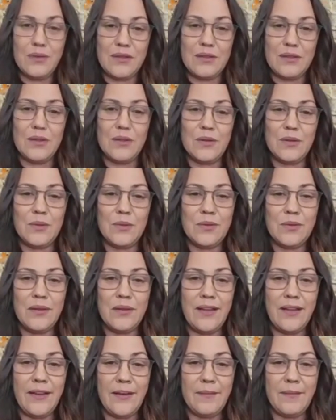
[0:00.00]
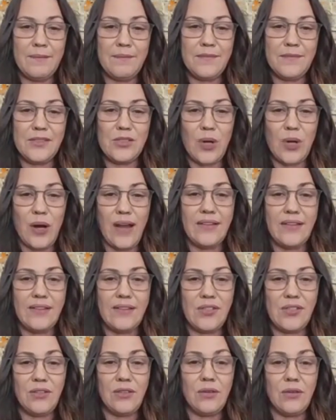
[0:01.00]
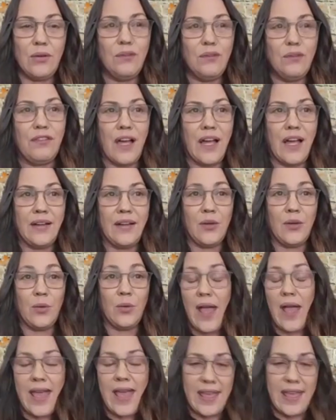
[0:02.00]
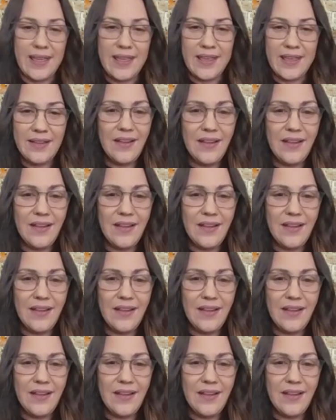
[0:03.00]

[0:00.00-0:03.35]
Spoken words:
through trying to find a way